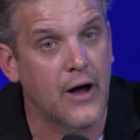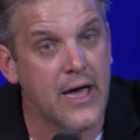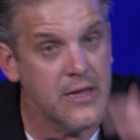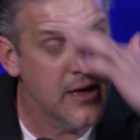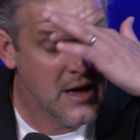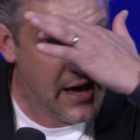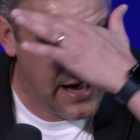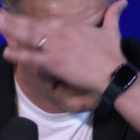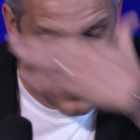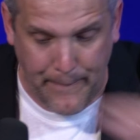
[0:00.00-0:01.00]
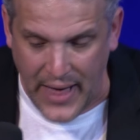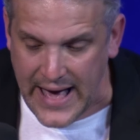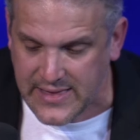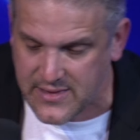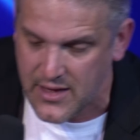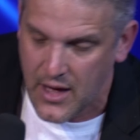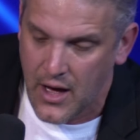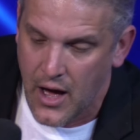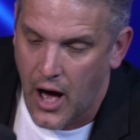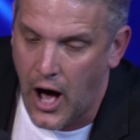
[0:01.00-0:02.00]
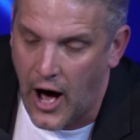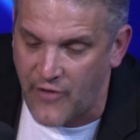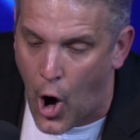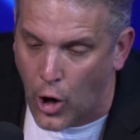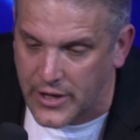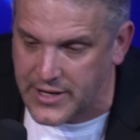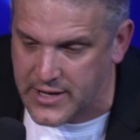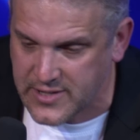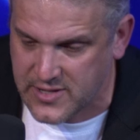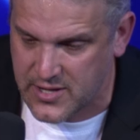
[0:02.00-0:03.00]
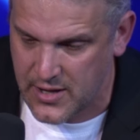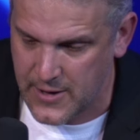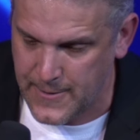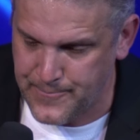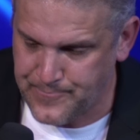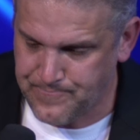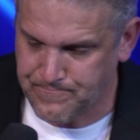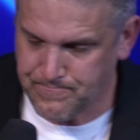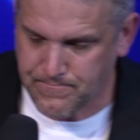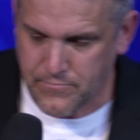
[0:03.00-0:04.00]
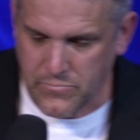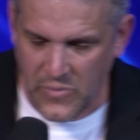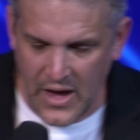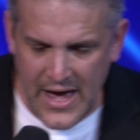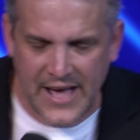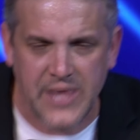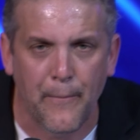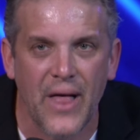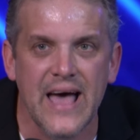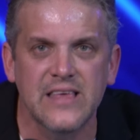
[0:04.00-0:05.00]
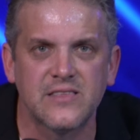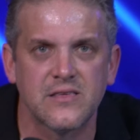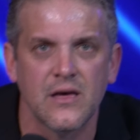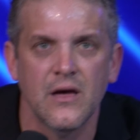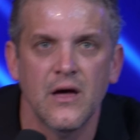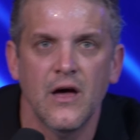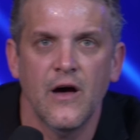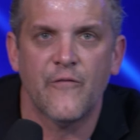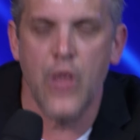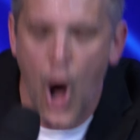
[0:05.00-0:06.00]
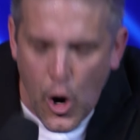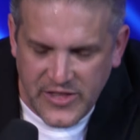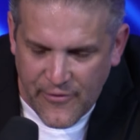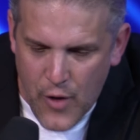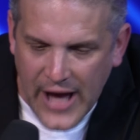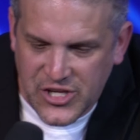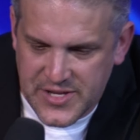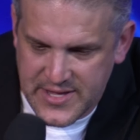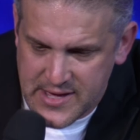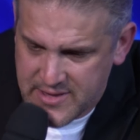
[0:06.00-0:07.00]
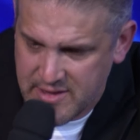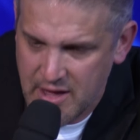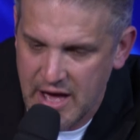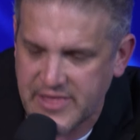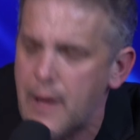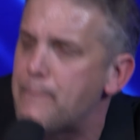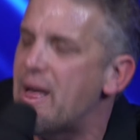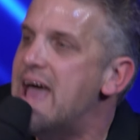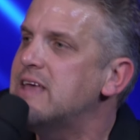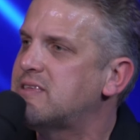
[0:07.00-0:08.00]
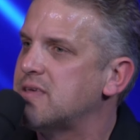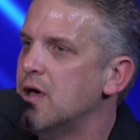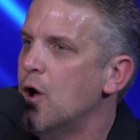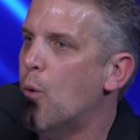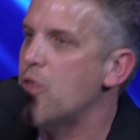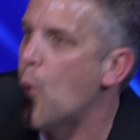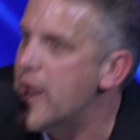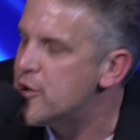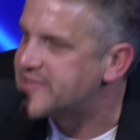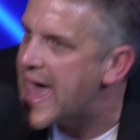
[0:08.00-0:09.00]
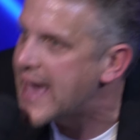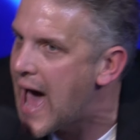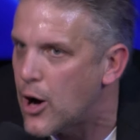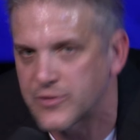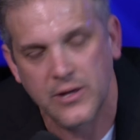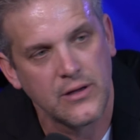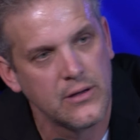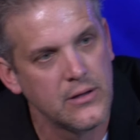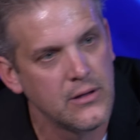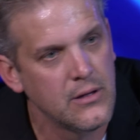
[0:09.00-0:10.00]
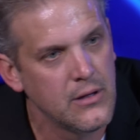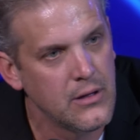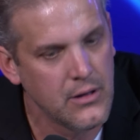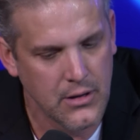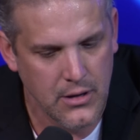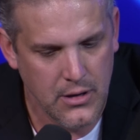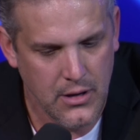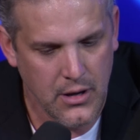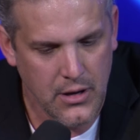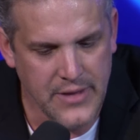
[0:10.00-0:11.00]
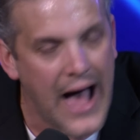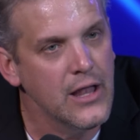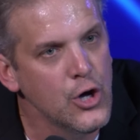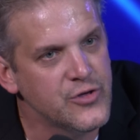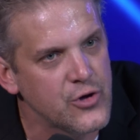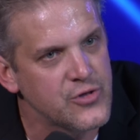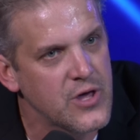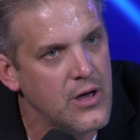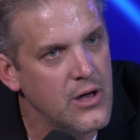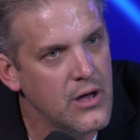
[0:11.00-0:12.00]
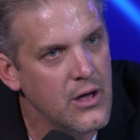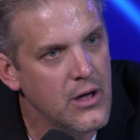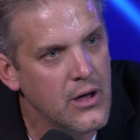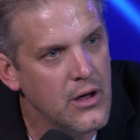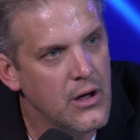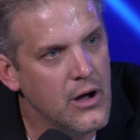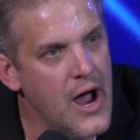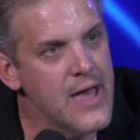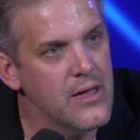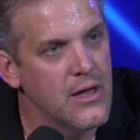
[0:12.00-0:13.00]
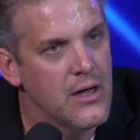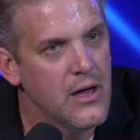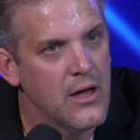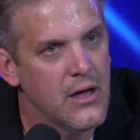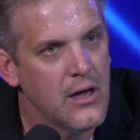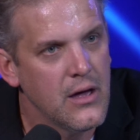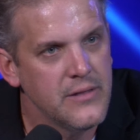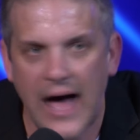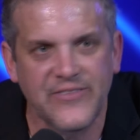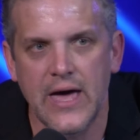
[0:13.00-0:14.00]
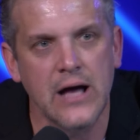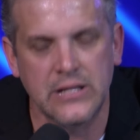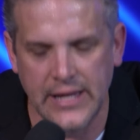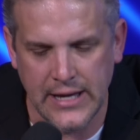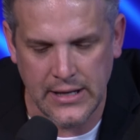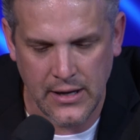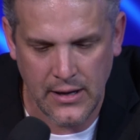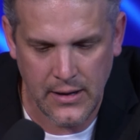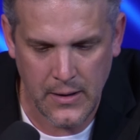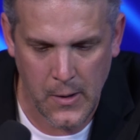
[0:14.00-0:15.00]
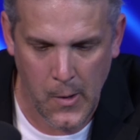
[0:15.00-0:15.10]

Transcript: All right? It's a place of holiness. It's a place for the oaks of righteousness. It's a place where the winners hang out. Not losers. All right? Not the unclean.